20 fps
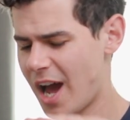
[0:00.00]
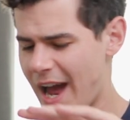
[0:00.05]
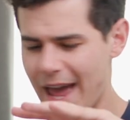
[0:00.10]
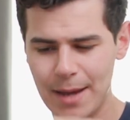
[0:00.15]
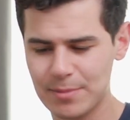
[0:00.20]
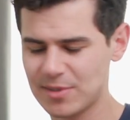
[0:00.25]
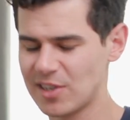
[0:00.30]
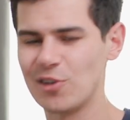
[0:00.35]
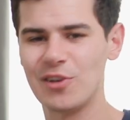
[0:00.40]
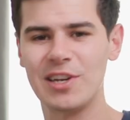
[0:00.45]
I
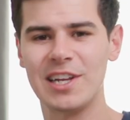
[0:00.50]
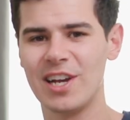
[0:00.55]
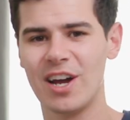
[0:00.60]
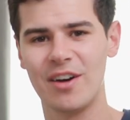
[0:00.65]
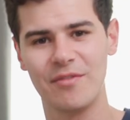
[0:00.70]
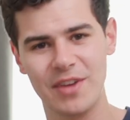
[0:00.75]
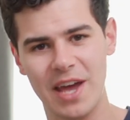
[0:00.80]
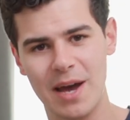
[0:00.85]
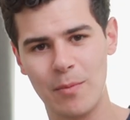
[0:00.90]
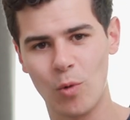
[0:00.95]
absolutely
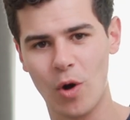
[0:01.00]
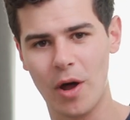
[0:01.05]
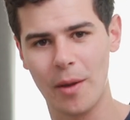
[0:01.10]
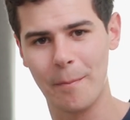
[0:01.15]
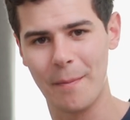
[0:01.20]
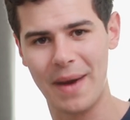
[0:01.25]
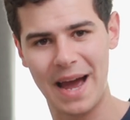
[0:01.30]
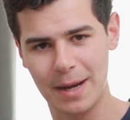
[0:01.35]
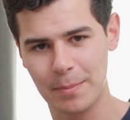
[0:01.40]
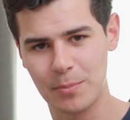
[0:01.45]
love the M1
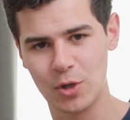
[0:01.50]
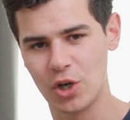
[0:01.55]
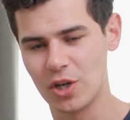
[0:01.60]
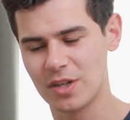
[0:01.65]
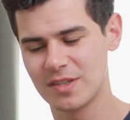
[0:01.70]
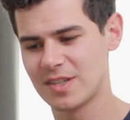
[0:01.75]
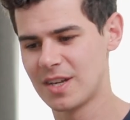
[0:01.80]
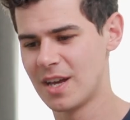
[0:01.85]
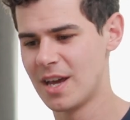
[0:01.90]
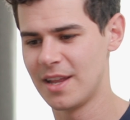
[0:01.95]

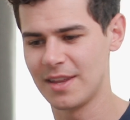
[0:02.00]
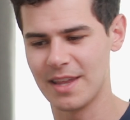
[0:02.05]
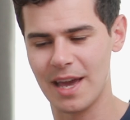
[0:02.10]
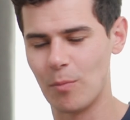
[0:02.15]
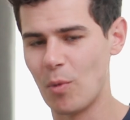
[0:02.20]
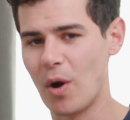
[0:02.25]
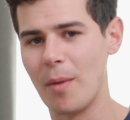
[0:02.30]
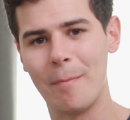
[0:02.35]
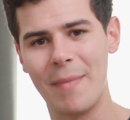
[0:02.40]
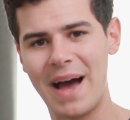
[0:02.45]
MacBooks, the
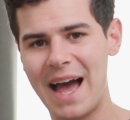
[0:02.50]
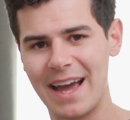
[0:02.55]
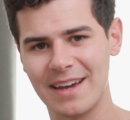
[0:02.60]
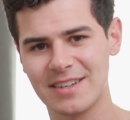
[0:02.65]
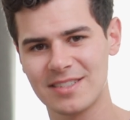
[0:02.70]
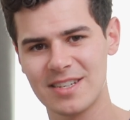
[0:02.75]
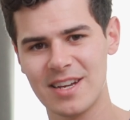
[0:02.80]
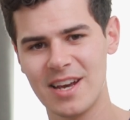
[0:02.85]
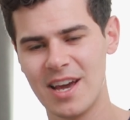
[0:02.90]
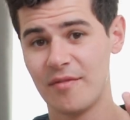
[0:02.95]
M1
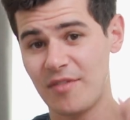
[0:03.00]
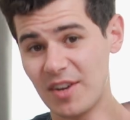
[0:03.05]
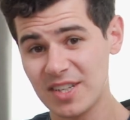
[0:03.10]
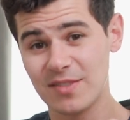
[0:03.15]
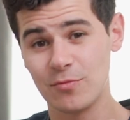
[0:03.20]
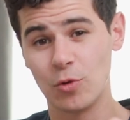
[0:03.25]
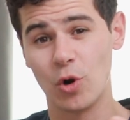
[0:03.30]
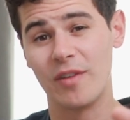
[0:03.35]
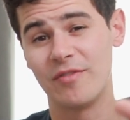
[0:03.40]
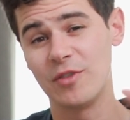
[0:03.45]
Macs.
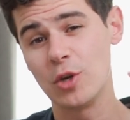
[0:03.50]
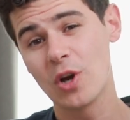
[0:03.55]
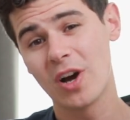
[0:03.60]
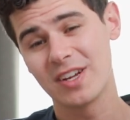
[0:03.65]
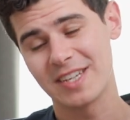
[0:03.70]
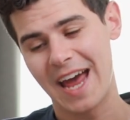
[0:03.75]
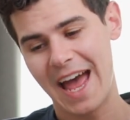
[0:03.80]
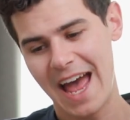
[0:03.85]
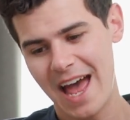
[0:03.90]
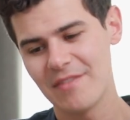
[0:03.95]
First of all, if you
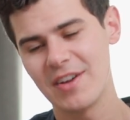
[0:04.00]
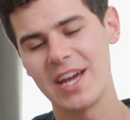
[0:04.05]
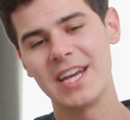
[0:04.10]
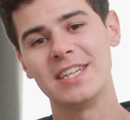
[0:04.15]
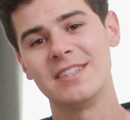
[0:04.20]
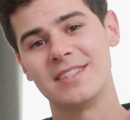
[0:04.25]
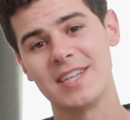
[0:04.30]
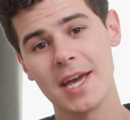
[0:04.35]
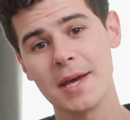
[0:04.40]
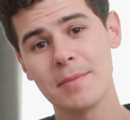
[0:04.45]
guys have
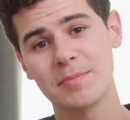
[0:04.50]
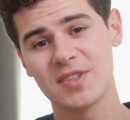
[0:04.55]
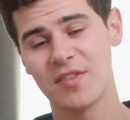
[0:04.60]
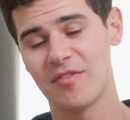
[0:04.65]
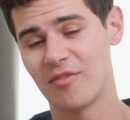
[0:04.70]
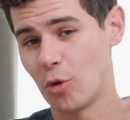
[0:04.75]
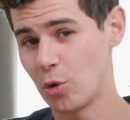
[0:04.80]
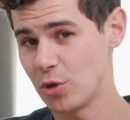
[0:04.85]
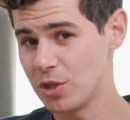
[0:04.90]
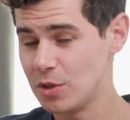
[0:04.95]
any tips
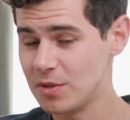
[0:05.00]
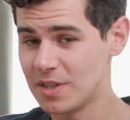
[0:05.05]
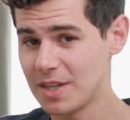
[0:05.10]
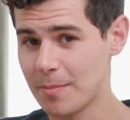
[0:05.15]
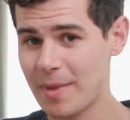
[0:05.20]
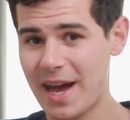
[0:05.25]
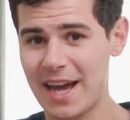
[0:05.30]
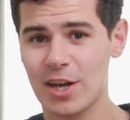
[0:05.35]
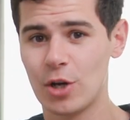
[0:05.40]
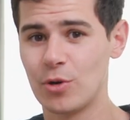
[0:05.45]
for
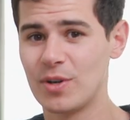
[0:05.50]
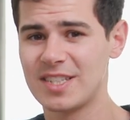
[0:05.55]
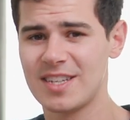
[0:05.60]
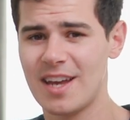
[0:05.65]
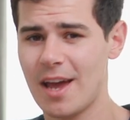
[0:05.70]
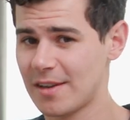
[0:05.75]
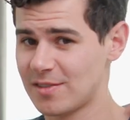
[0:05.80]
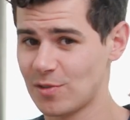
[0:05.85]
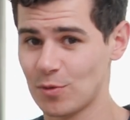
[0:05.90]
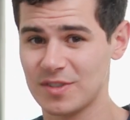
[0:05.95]
using Mac OS
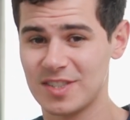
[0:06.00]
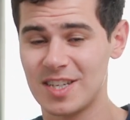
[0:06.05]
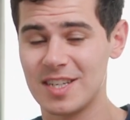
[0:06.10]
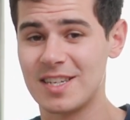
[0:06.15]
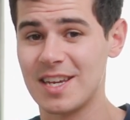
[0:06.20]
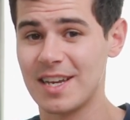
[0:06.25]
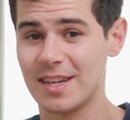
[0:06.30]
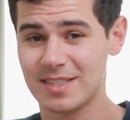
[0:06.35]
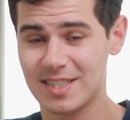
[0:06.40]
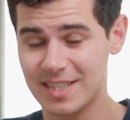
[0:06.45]
X or
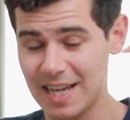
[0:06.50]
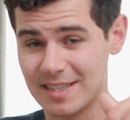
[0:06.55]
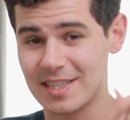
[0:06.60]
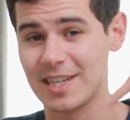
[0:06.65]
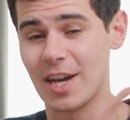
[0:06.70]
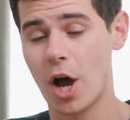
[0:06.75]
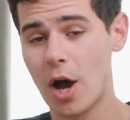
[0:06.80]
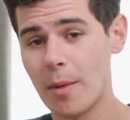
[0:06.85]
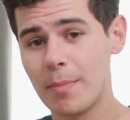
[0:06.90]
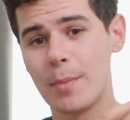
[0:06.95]

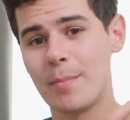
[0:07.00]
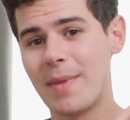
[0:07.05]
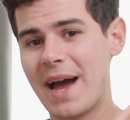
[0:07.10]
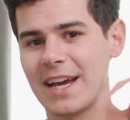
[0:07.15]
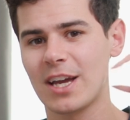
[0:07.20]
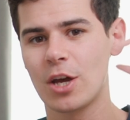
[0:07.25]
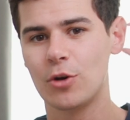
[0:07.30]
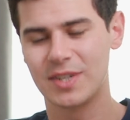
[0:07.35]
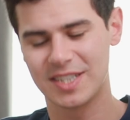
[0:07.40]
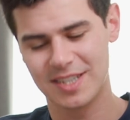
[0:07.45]
setting up
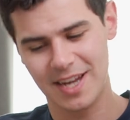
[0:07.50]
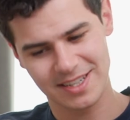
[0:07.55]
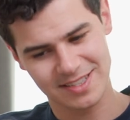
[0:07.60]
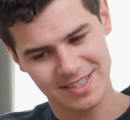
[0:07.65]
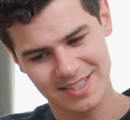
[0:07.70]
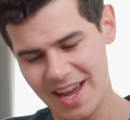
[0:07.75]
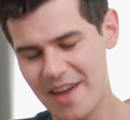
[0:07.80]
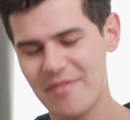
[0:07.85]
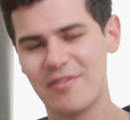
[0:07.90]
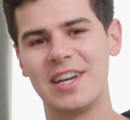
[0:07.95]
Mac OS X,
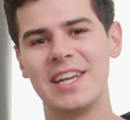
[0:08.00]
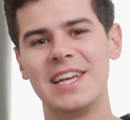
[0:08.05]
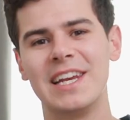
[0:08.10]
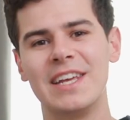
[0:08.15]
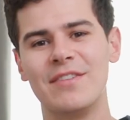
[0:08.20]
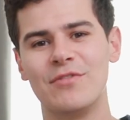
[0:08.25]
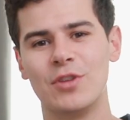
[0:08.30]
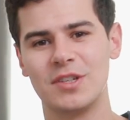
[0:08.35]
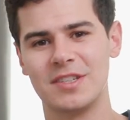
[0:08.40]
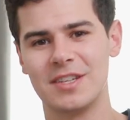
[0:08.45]
definitely
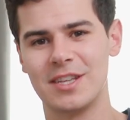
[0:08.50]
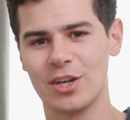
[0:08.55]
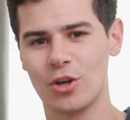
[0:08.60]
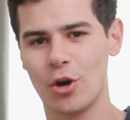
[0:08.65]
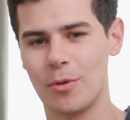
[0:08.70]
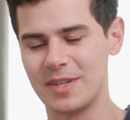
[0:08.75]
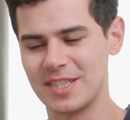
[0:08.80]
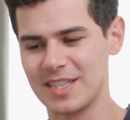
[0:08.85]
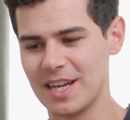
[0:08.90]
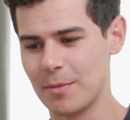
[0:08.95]
leave those in the
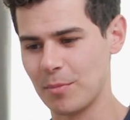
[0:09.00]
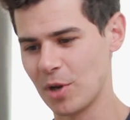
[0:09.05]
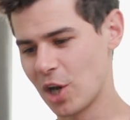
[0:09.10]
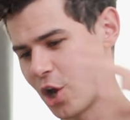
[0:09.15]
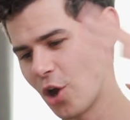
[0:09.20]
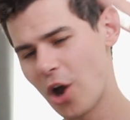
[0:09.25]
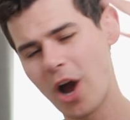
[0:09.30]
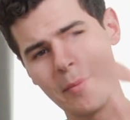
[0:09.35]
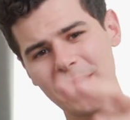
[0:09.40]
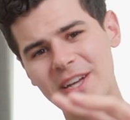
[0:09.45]
comments down
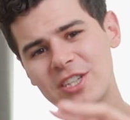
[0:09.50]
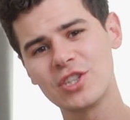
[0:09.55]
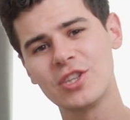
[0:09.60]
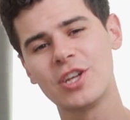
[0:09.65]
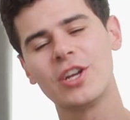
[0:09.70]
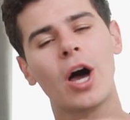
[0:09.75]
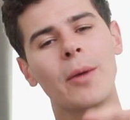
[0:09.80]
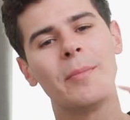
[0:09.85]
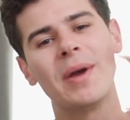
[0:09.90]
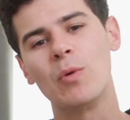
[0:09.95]
below. I mentioned
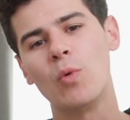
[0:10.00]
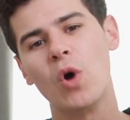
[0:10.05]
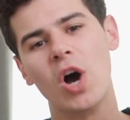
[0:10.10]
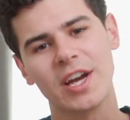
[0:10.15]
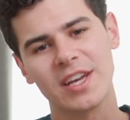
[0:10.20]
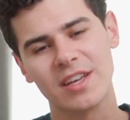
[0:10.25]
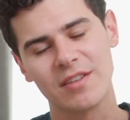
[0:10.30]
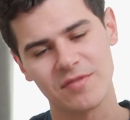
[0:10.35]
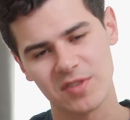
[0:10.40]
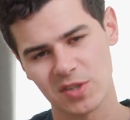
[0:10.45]
that I'm a
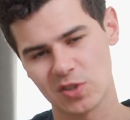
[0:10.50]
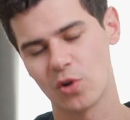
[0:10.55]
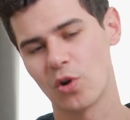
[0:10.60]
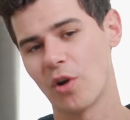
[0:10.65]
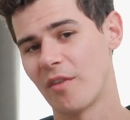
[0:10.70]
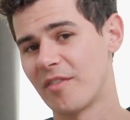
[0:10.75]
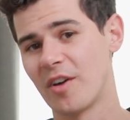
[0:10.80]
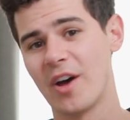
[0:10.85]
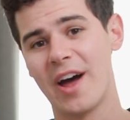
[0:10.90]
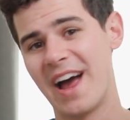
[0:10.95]
working
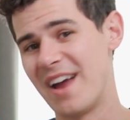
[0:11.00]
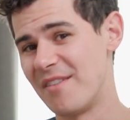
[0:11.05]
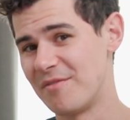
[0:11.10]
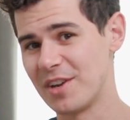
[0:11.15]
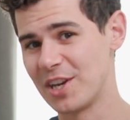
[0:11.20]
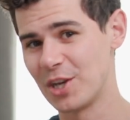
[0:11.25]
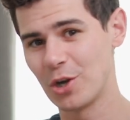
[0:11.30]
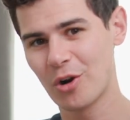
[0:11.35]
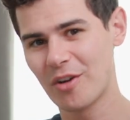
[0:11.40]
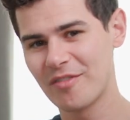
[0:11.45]
photographer and
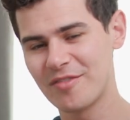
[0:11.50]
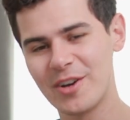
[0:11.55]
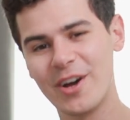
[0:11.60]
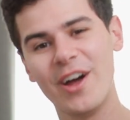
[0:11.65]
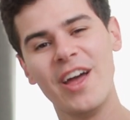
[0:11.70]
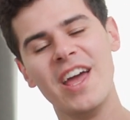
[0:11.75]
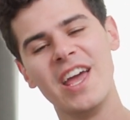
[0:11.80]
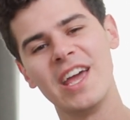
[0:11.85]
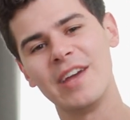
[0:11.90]
videographer.